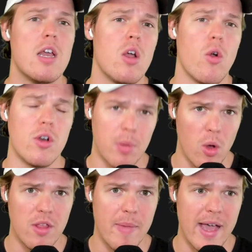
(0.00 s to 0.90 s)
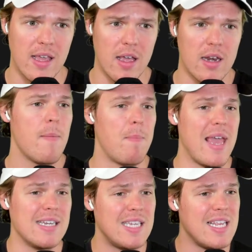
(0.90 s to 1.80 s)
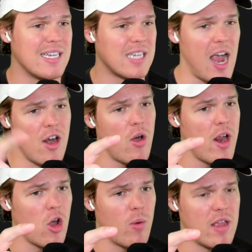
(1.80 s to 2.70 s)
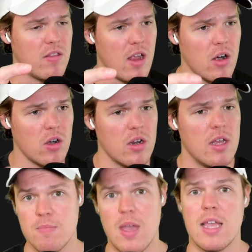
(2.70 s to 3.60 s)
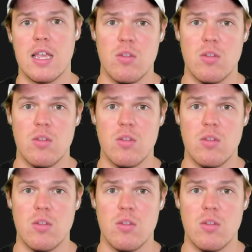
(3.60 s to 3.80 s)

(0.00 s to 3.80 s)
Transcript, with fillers: or deploy the back end, paste the entire error right there and get the